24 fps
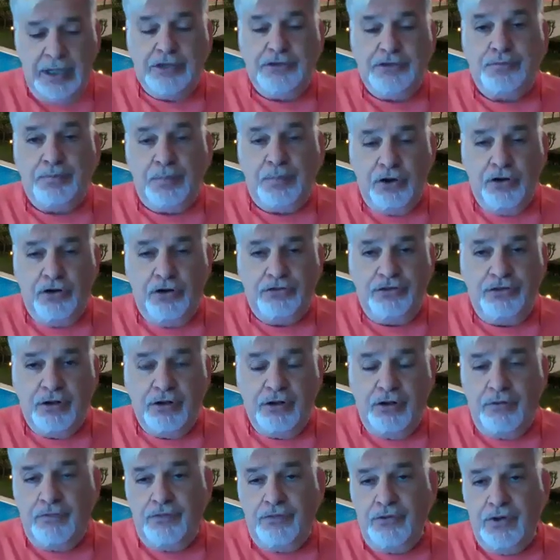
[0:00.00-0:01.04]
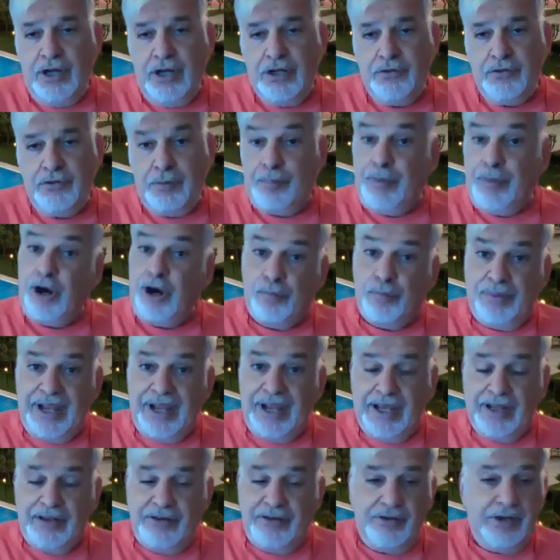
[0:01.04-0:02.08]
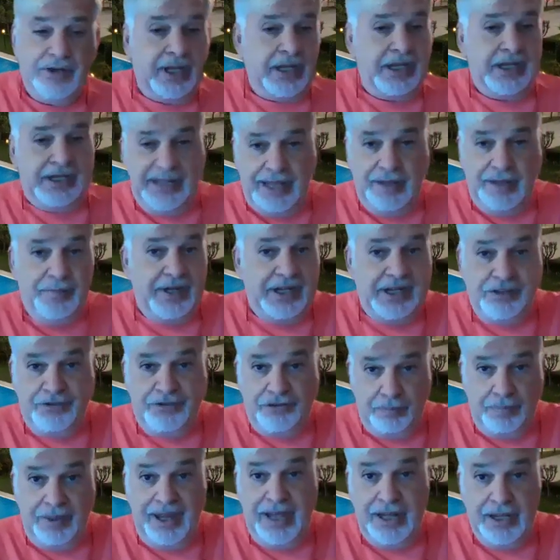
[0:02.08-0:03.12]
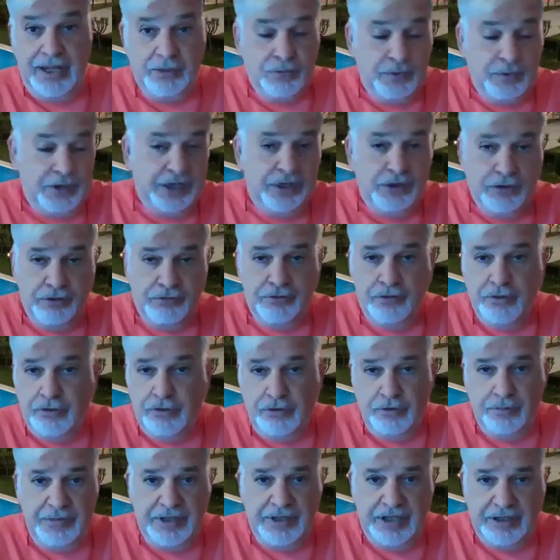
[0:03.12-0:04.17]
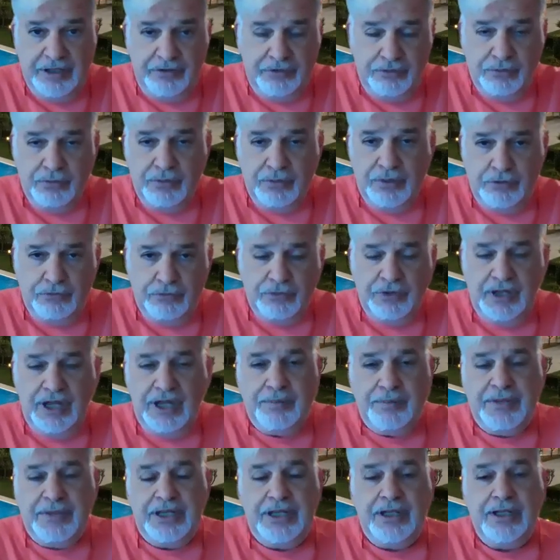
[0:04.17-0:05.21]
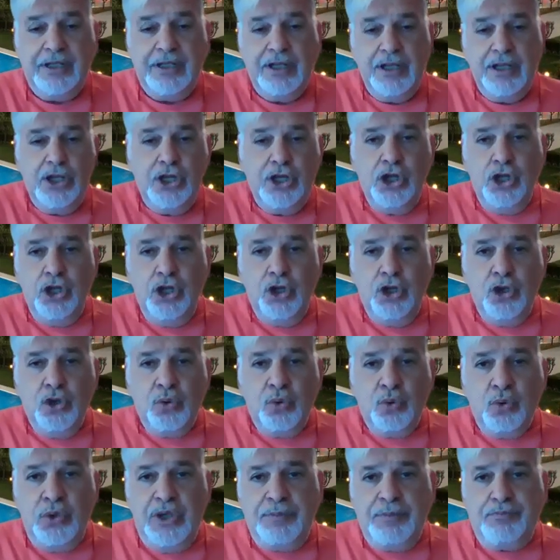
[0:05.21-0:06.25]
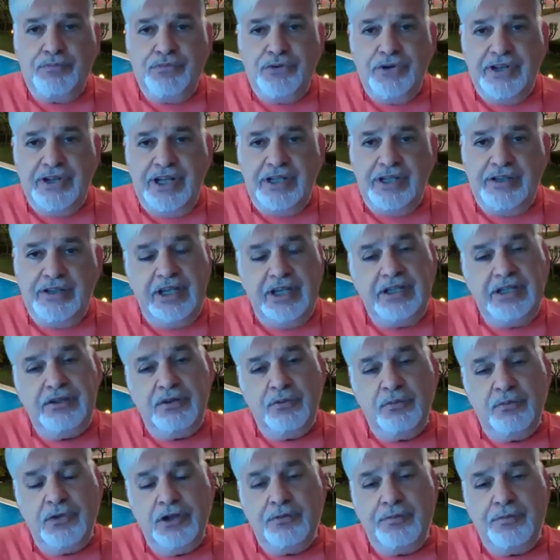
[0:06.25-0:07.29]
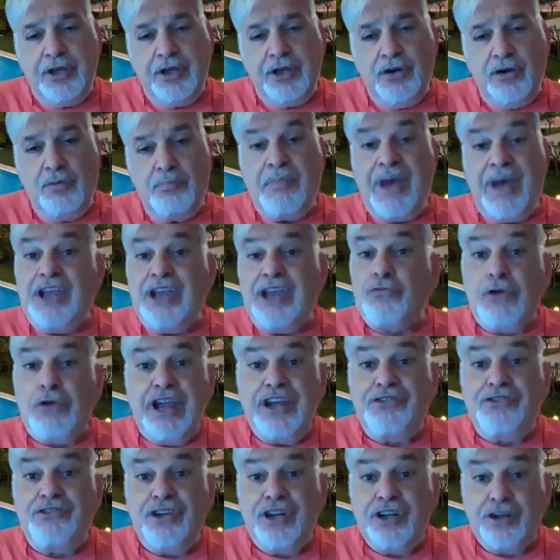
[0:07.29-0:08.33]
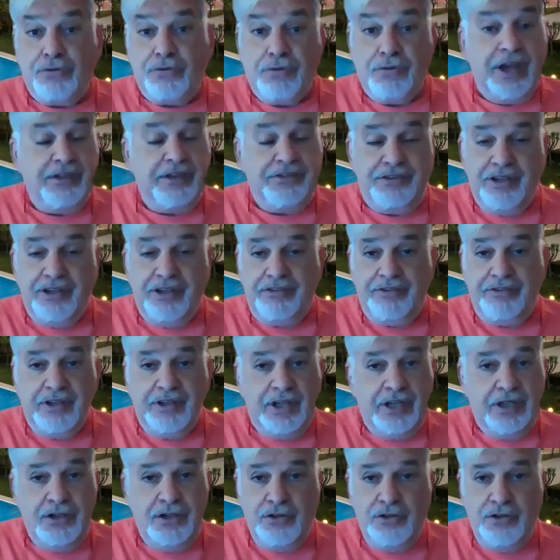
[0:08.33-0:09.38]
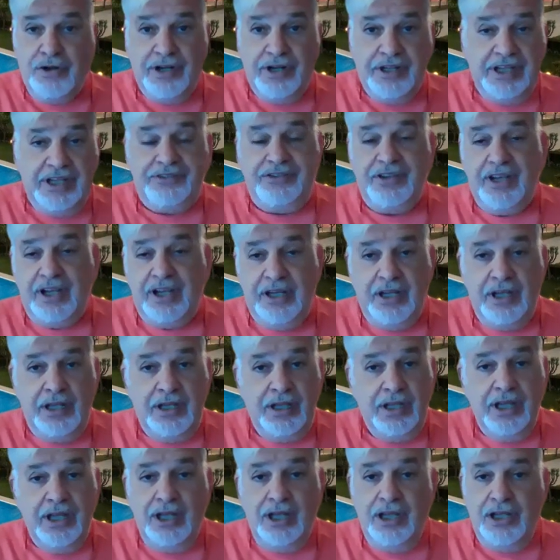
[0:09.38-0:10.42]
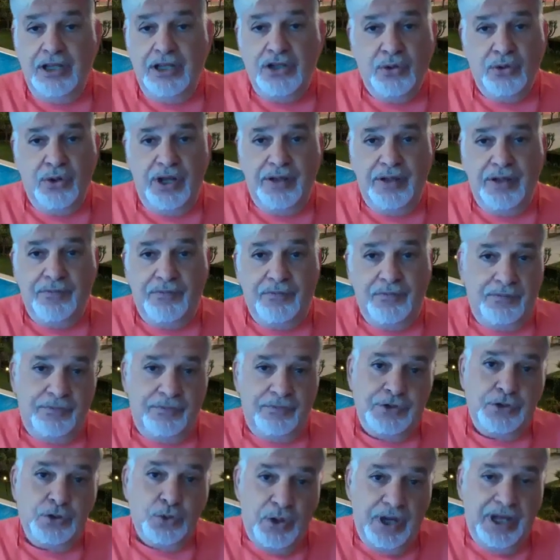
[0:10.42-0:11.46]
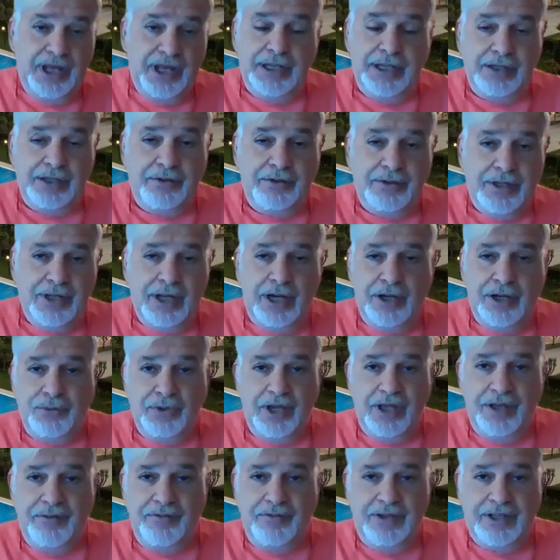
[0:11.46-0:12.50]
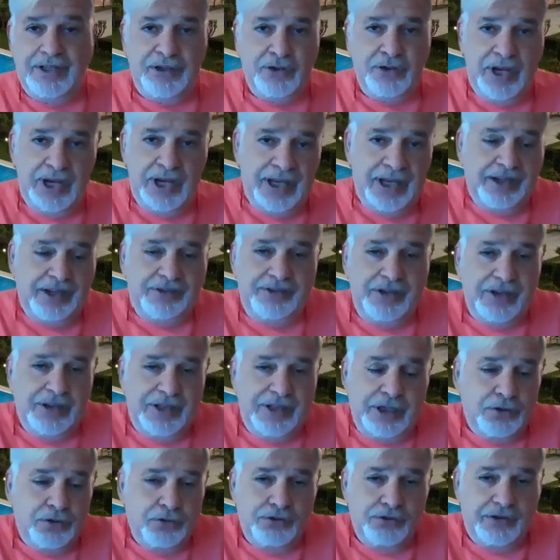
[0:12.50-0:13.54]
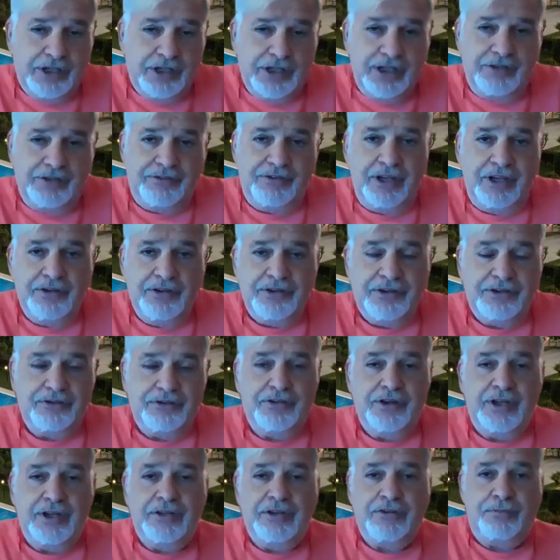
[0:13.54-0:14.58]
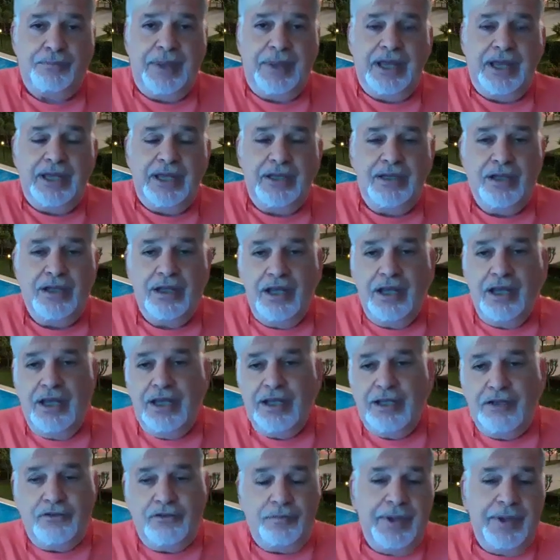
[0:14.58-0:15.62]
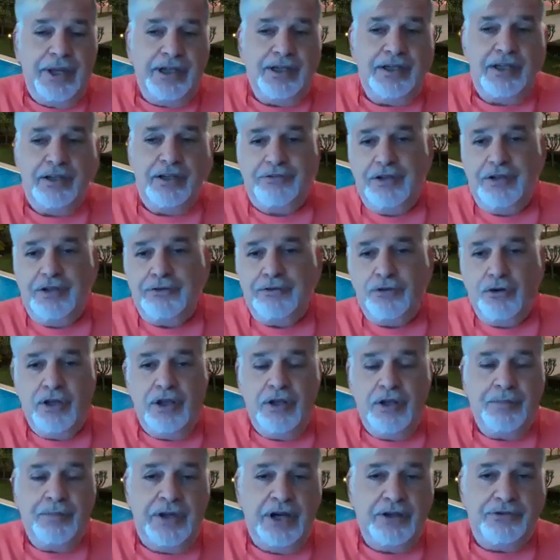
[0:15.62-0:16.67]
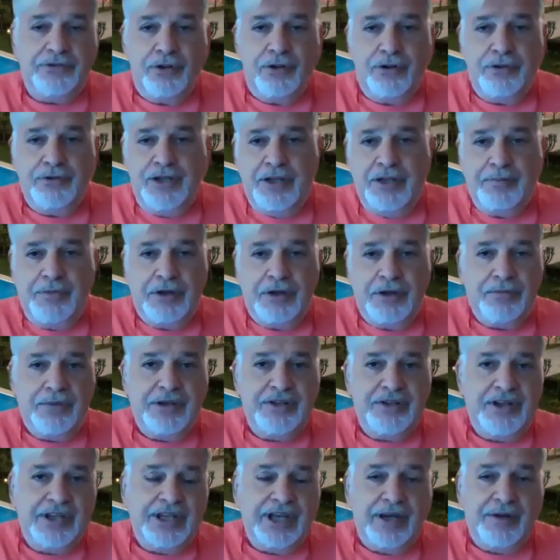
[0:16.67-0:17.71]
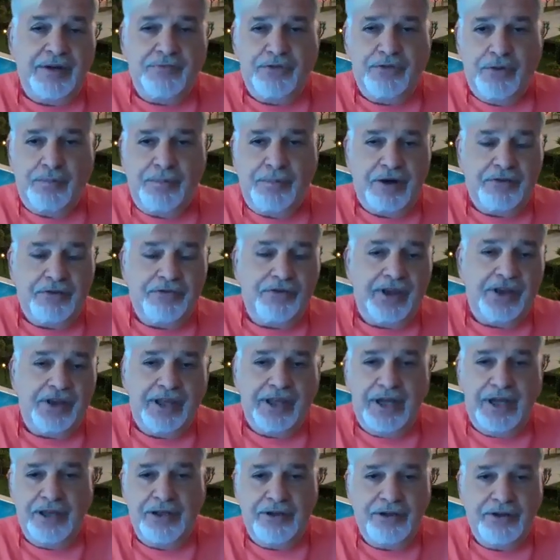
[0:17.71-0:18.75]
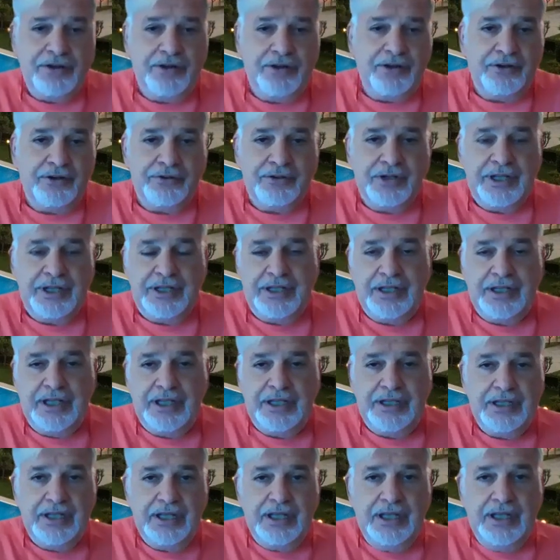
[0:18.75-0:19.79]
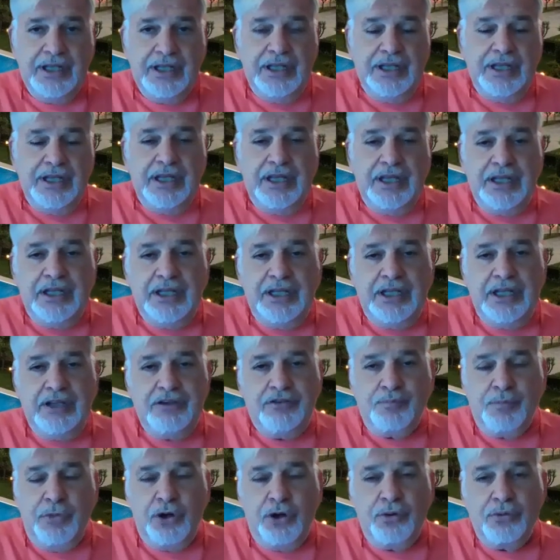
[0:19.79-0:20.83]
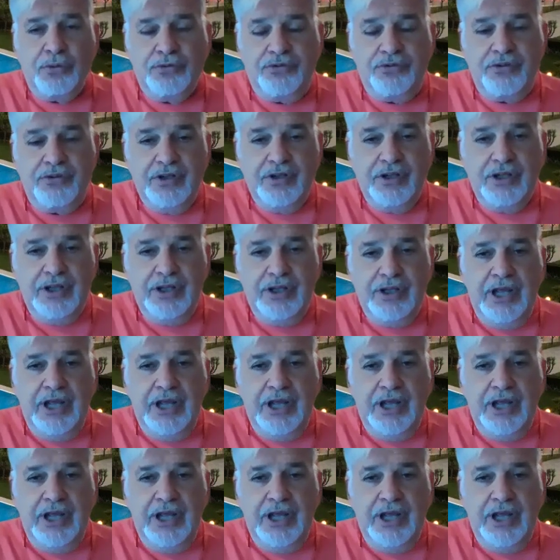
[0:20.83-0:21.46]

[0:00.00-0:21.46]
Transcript: explosion of one of the power plant, and it happened in Japan. We didn't know it's going to be a tsunami. We predicted what we call migration crisis, and you're in Italy, you had it, now you have it, you are less in the news, at least here in Spain. In Spain, they're still talking about all the immigrants that come from Africa, you know, and they in this boat,